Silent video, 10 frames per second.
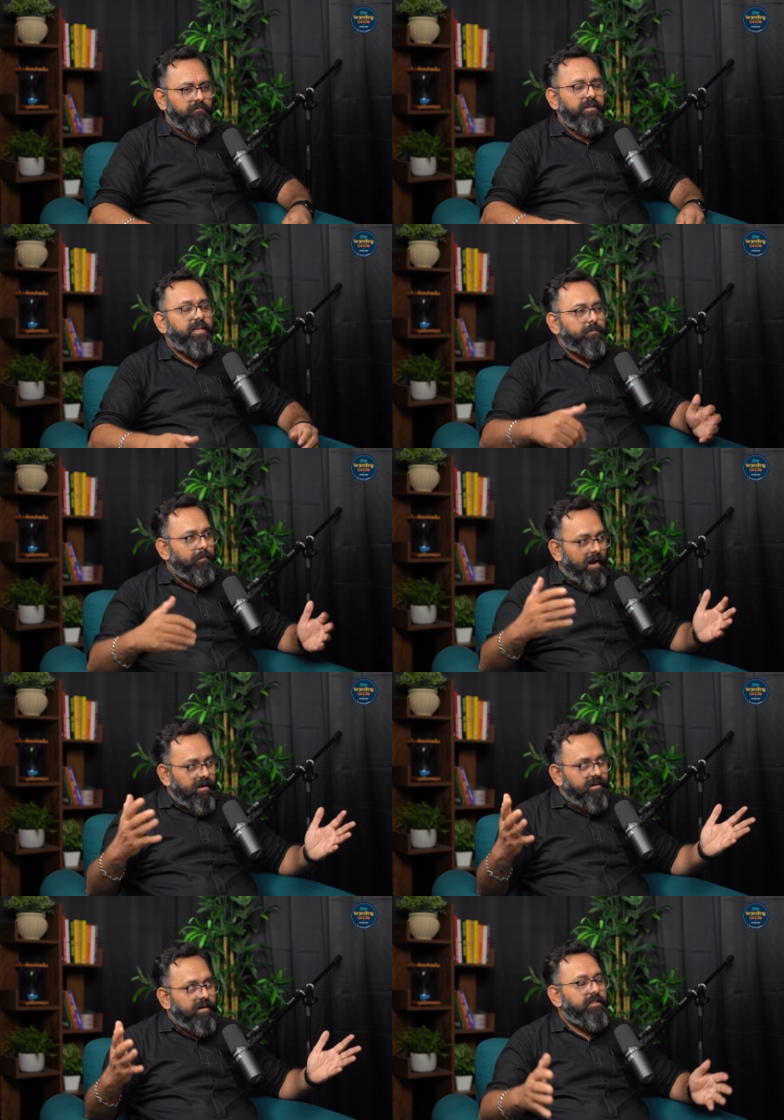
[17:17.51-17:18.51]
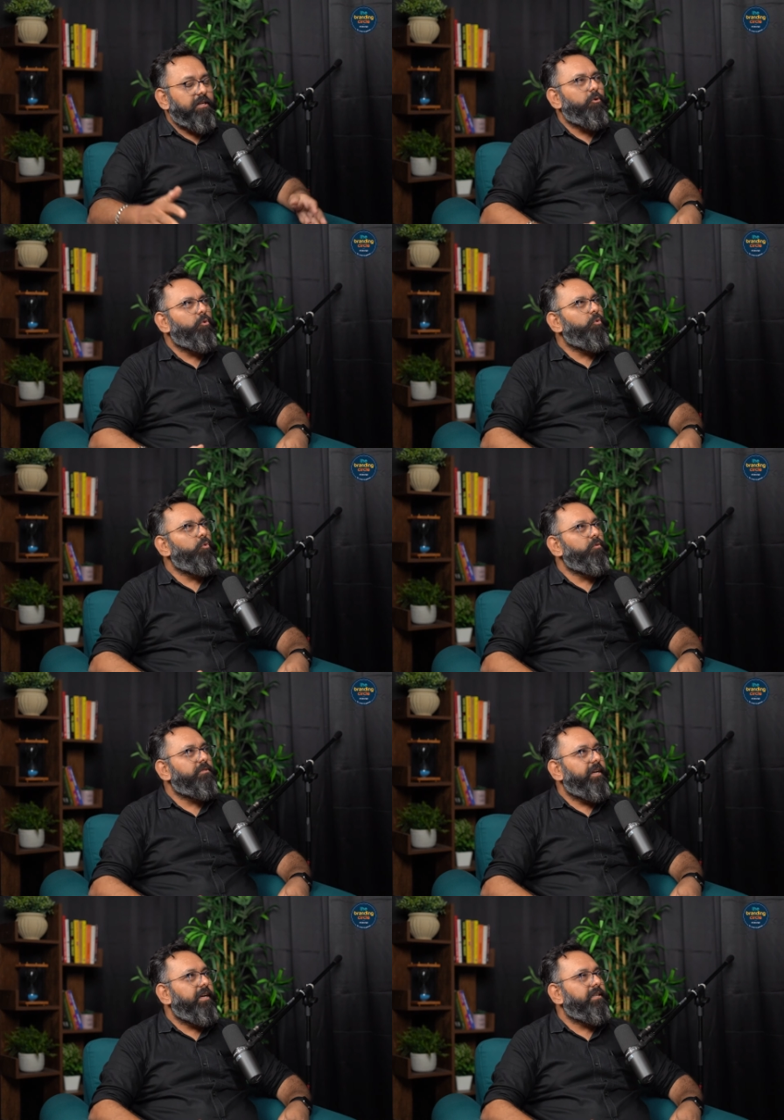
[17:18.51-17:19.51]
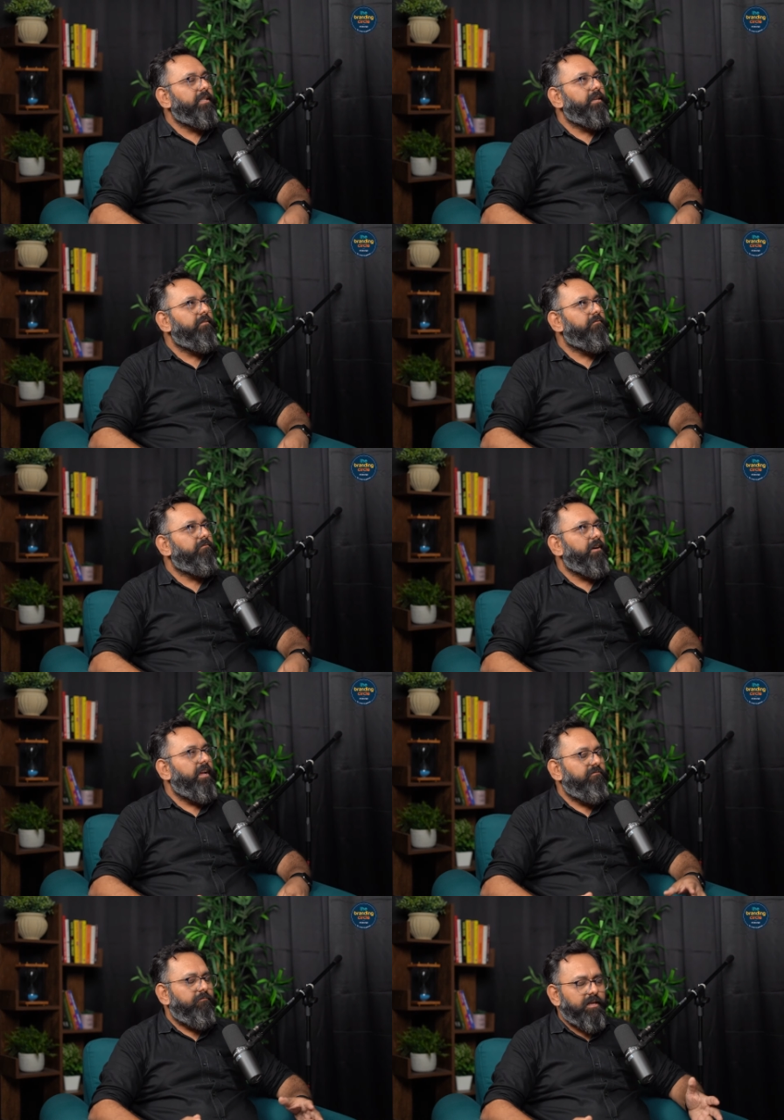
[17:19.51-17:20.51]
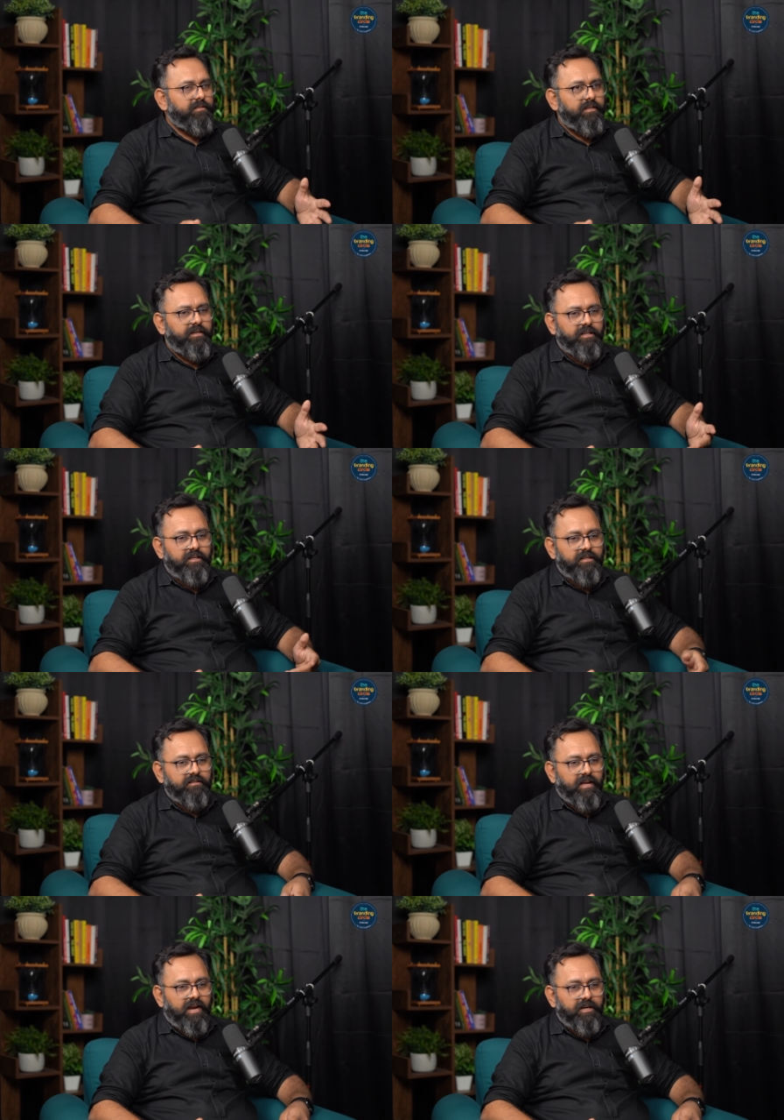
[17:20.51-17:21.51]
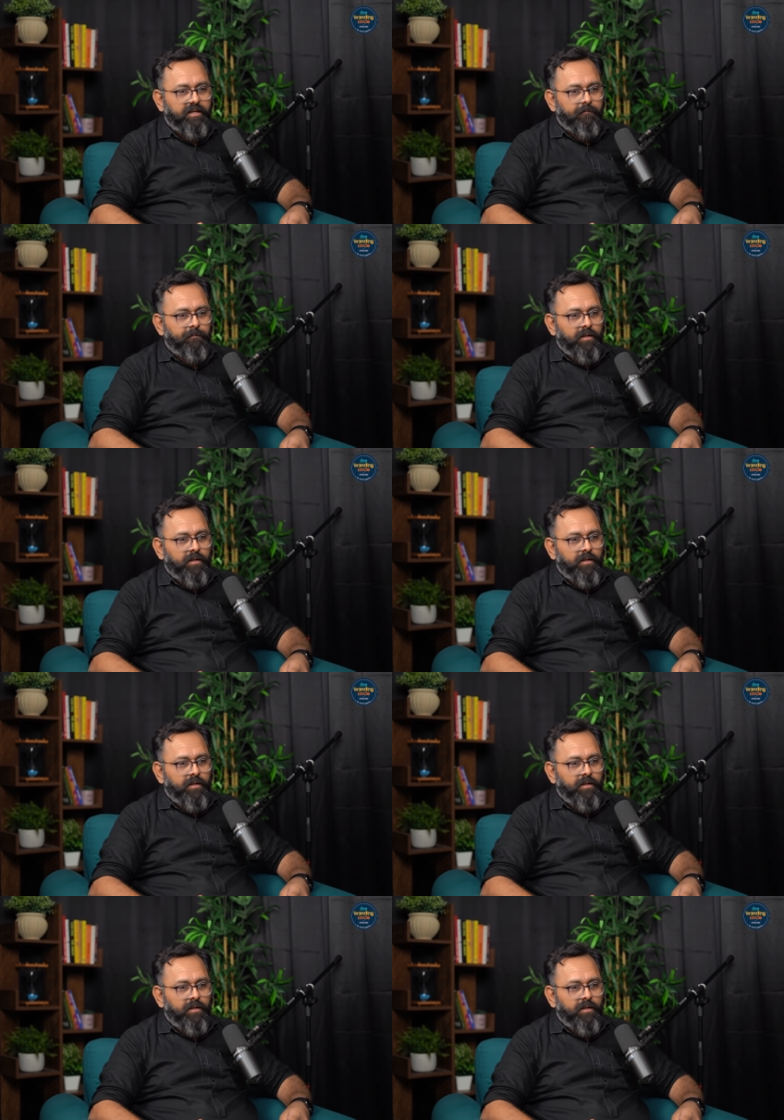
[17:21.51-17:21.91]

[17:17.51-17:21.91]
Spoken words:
we expanded, I think, to 2 states, I think 5+ cities, and